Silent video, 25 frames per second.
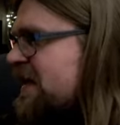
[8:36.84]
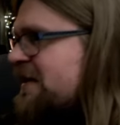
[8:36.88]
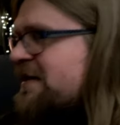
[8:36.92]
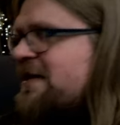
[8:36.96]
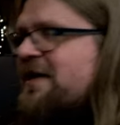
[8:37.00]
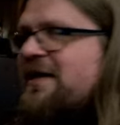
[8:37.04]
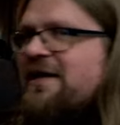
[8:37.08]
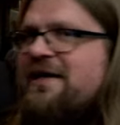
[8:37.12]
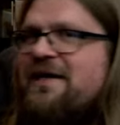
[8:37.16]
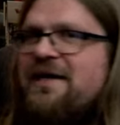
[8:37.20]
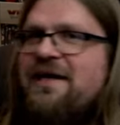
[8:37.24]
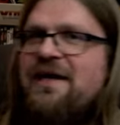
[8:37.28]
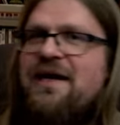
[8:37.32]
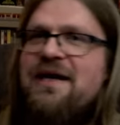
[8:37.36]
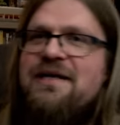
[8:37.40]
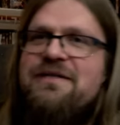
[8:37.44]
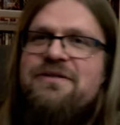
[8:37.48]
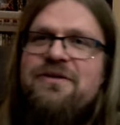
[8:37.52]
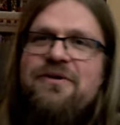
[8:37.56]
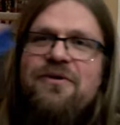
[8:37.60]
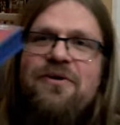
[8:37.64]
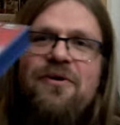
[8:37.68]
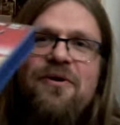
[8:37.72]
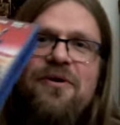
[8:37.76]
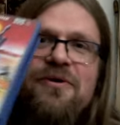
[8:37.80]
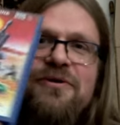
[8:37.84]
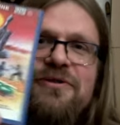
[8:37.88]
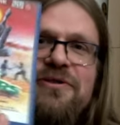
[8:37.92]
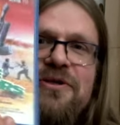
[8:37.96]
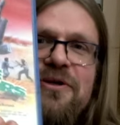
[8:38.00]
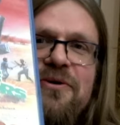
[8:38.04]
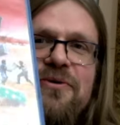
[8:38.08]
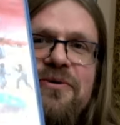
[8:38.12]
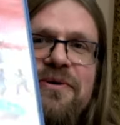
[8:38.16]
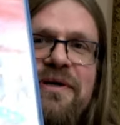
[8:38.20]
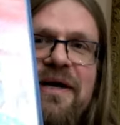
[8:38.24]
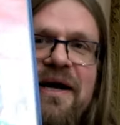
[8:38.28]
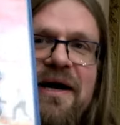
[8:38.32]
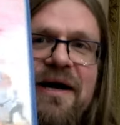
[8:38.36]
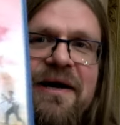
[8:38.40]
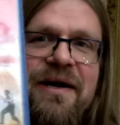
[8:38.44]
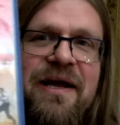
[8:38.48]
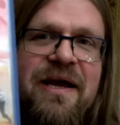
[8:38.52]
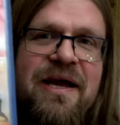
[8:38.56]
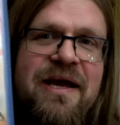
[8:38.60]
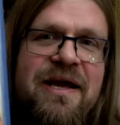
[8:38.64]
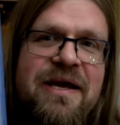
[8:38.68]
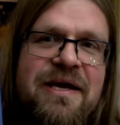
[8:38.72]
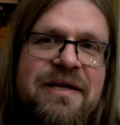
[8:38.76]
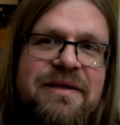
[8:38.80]
that he has also done
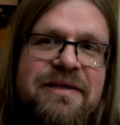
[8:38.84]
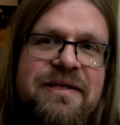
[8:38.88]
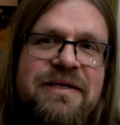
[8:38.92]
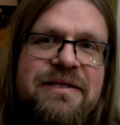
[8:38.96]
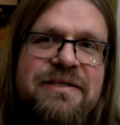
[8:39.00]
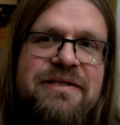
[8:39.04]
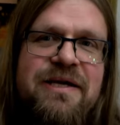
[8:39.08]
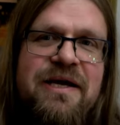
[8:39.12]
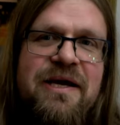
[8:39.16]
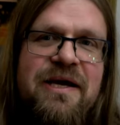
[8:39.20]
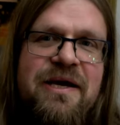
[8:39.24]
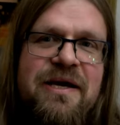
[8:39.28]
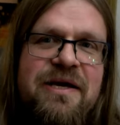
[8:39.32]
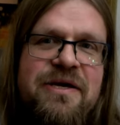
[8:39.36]
this